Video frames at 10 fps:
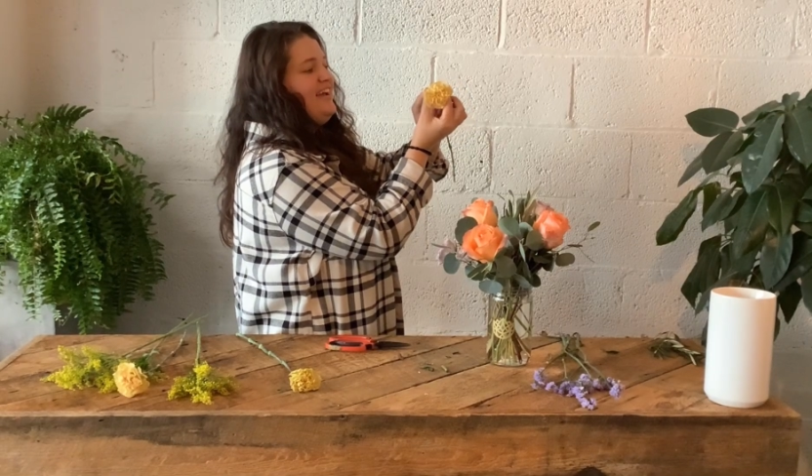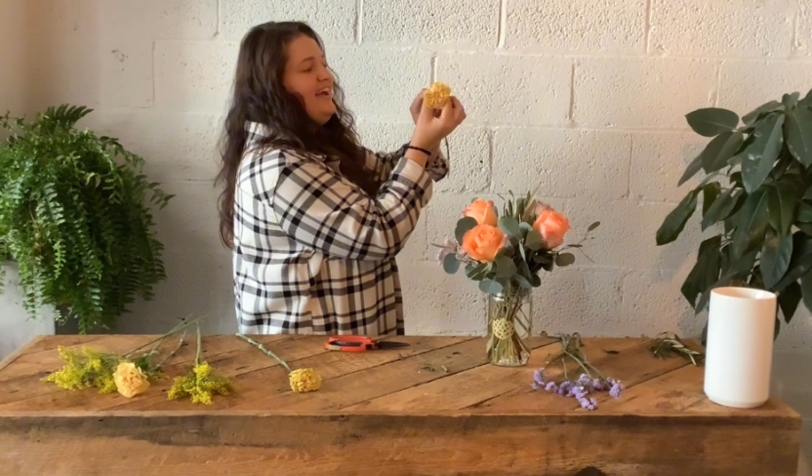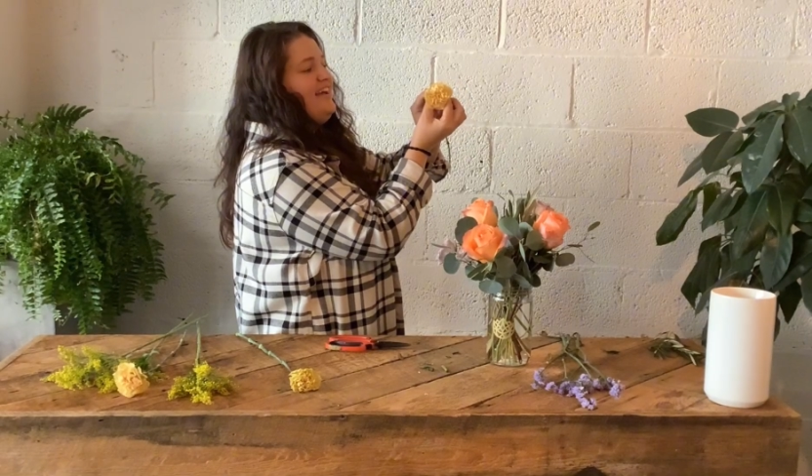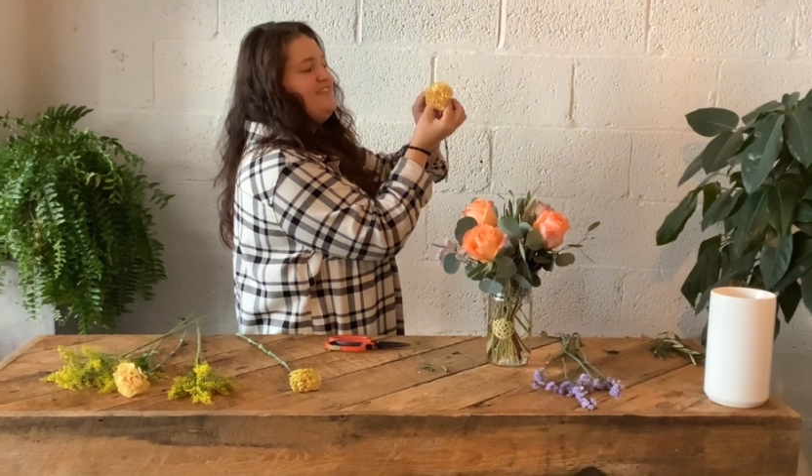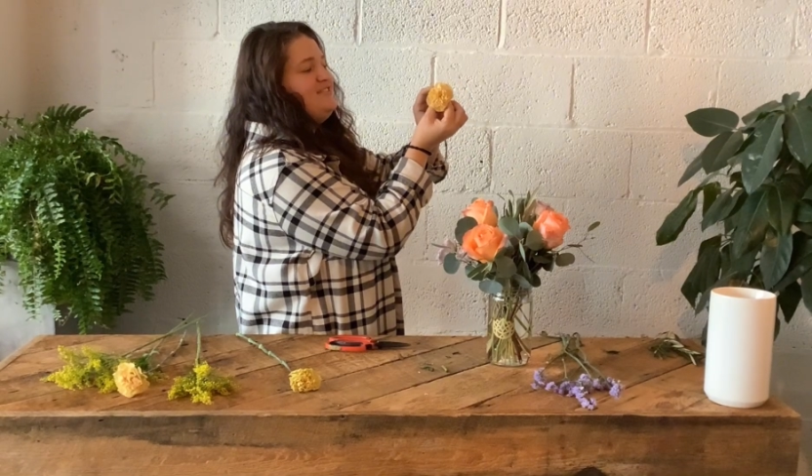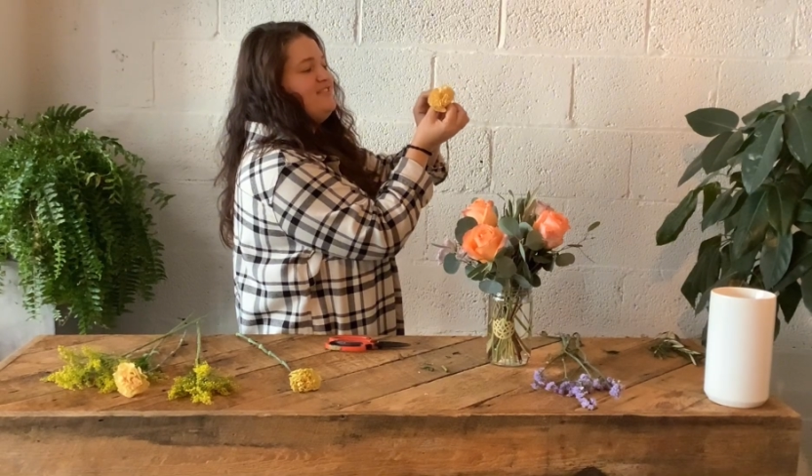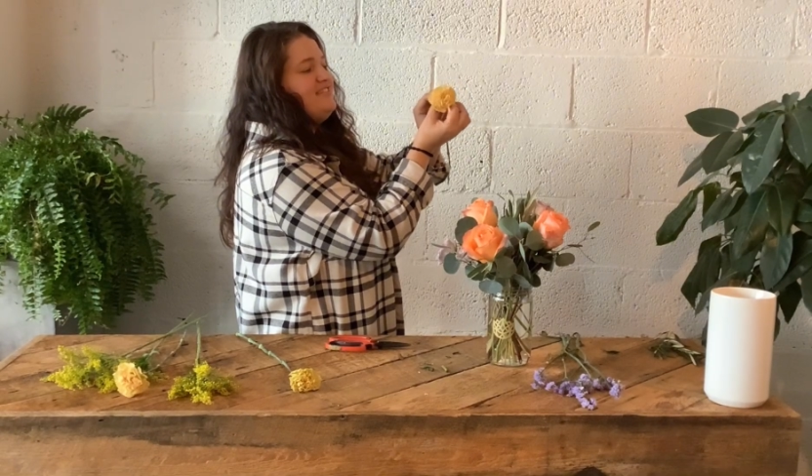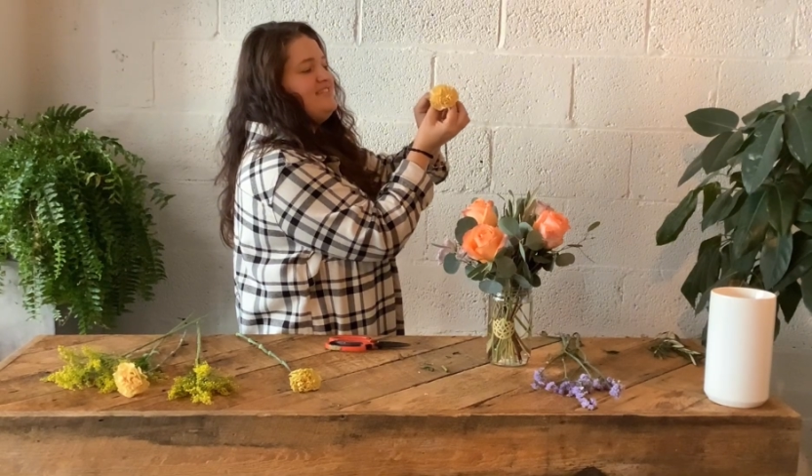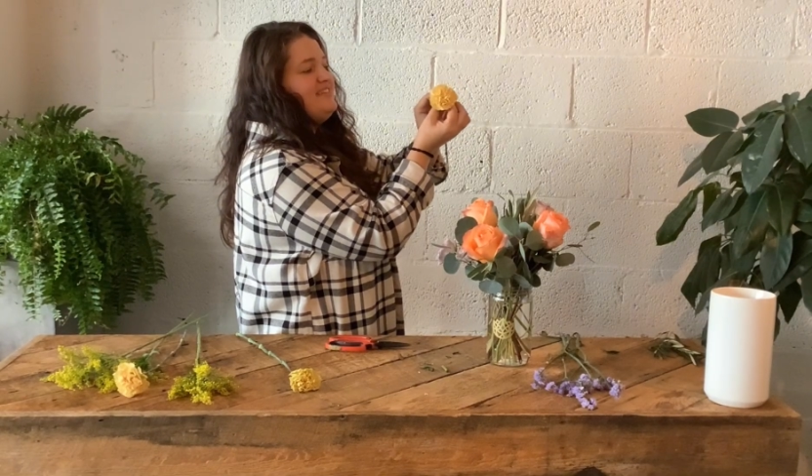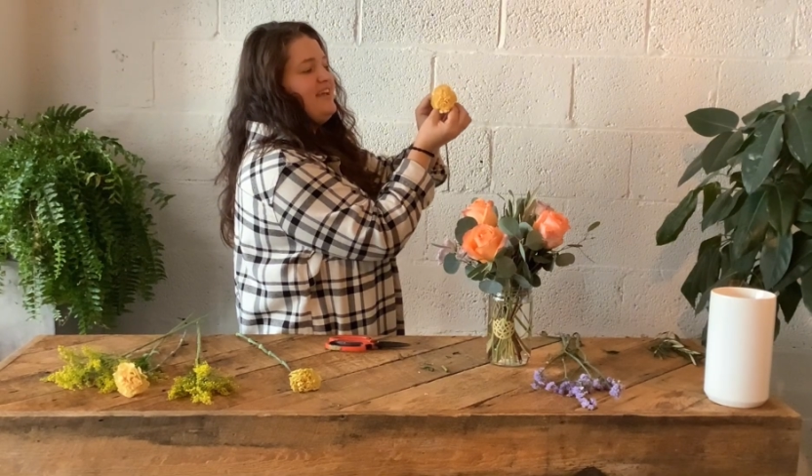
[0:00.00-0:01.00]
and do the
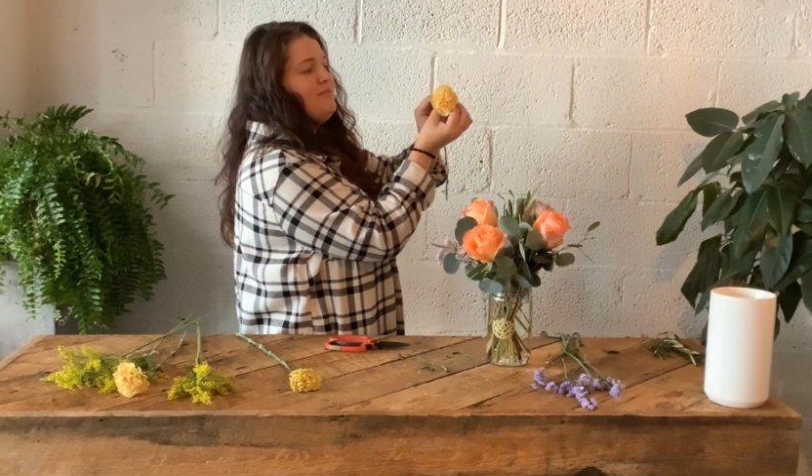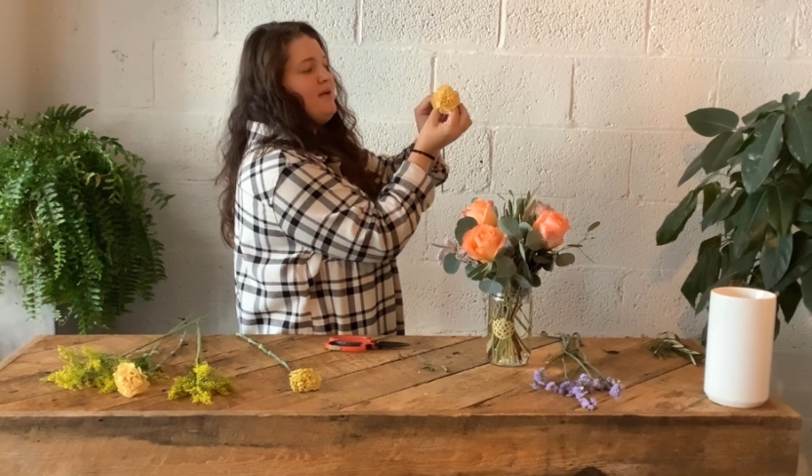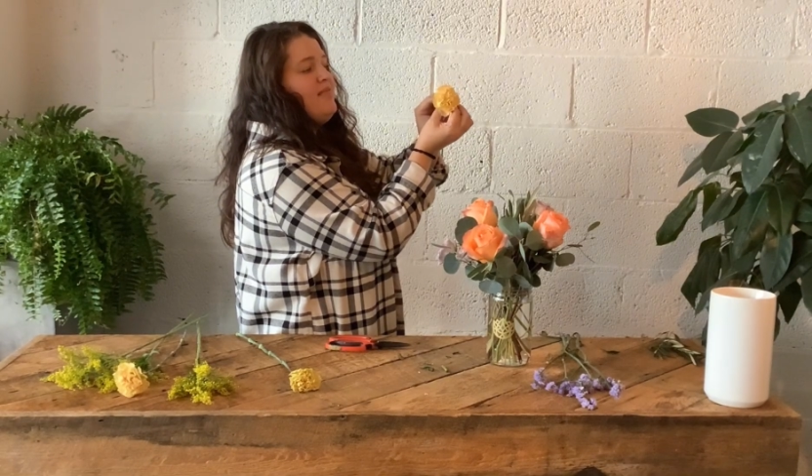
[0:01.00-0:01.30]
same.